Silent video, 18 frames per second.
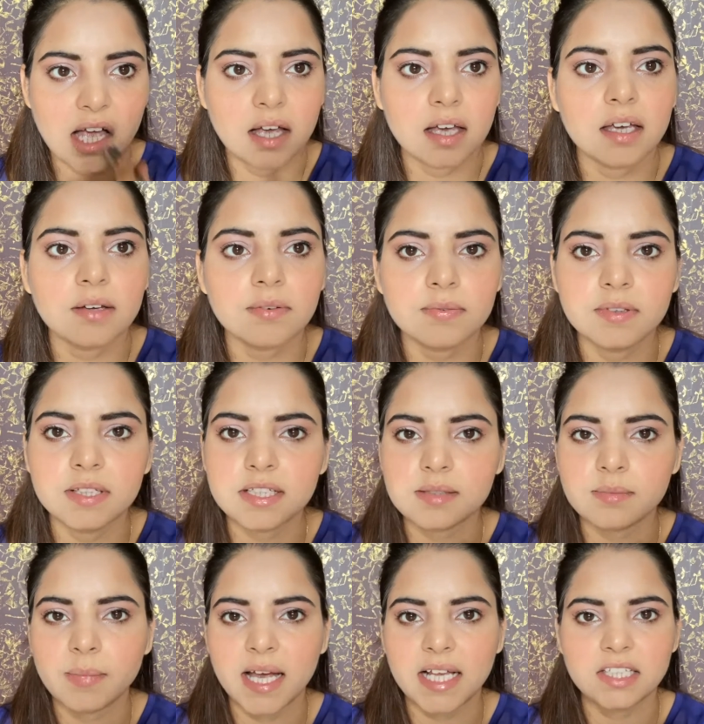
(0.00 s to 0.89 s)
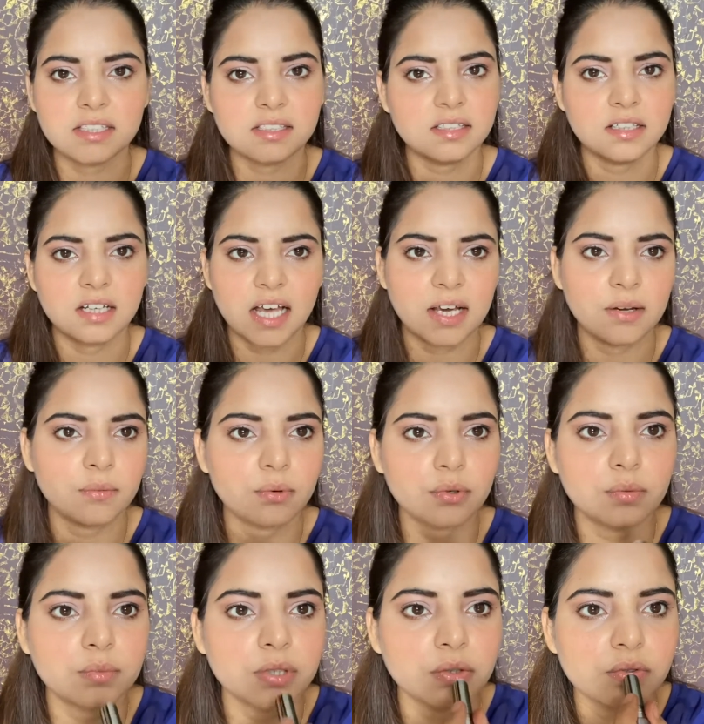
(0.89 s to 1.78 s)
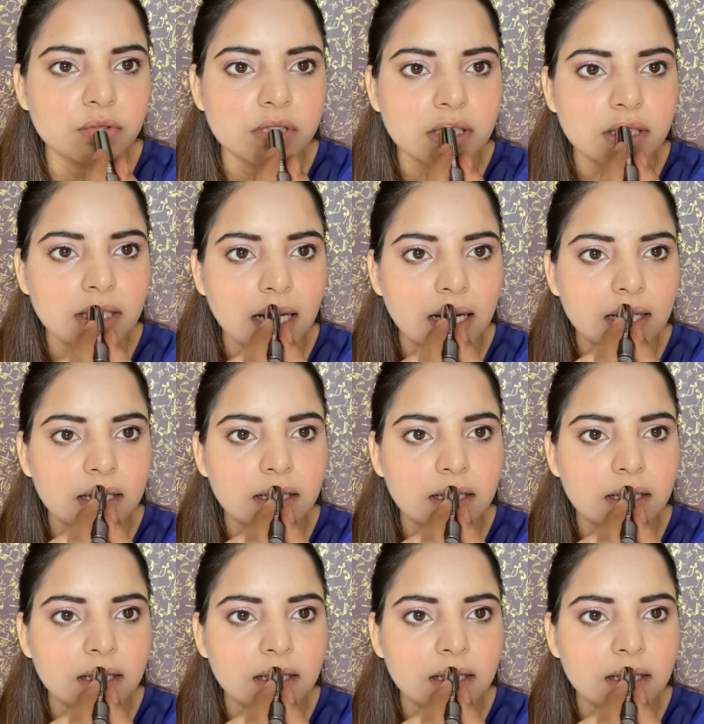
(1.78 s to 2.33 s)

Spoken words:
if this matches, then I won't be using that.